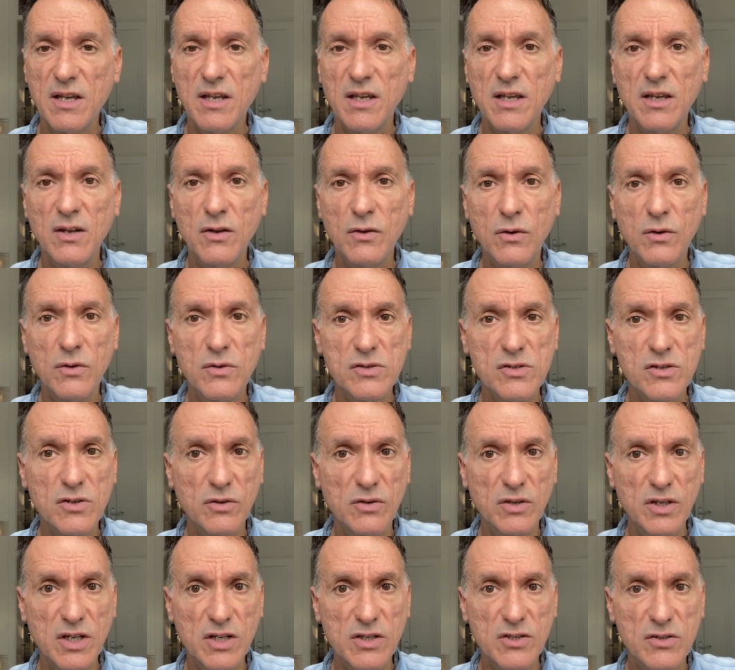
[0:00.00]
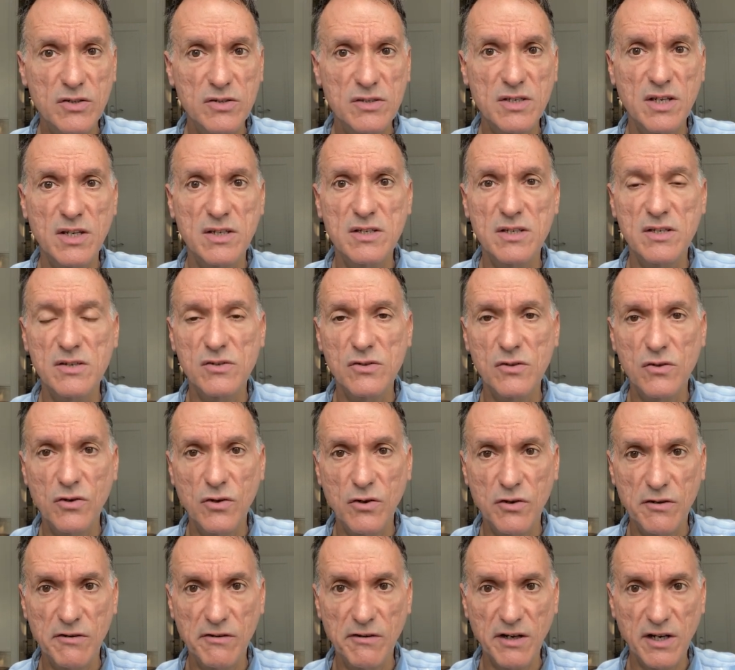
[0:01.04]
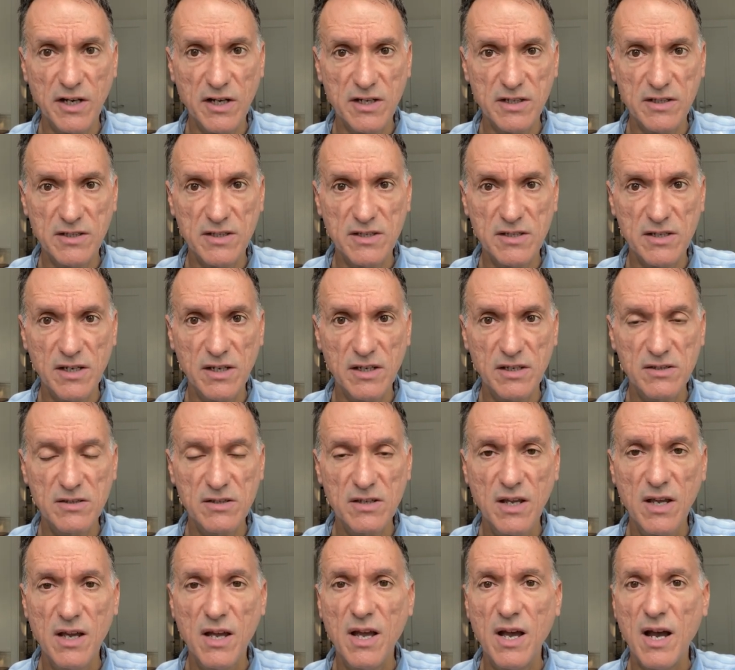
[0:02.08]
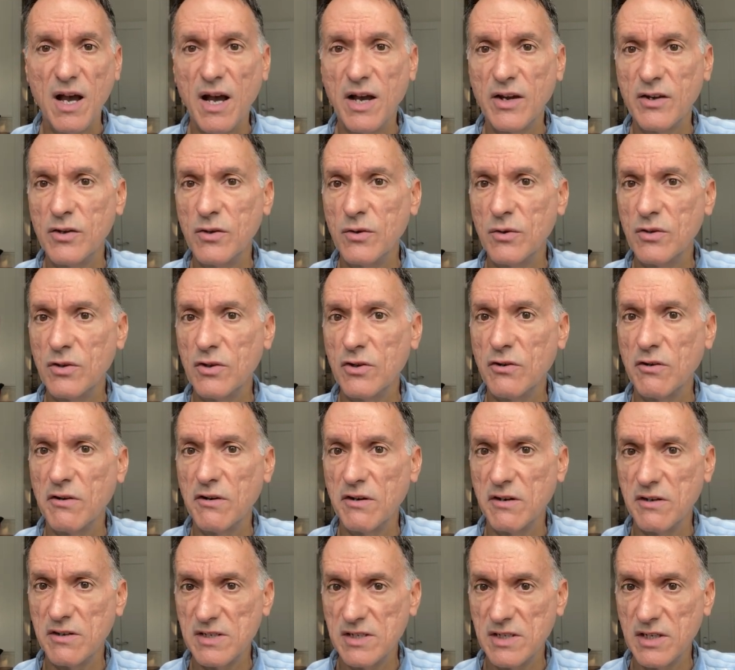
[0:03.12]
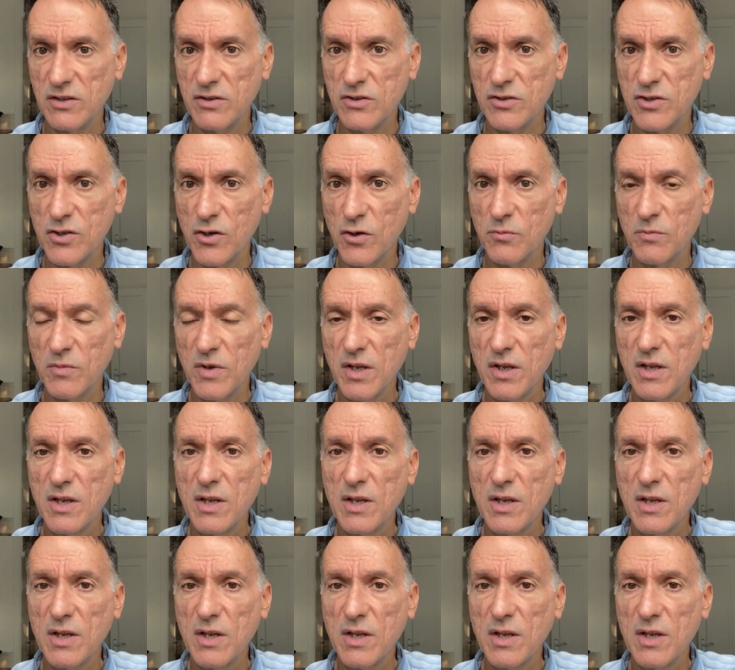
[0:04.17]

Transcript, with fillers: includes conditions such as coronary heart disease, acute coronary syndrome,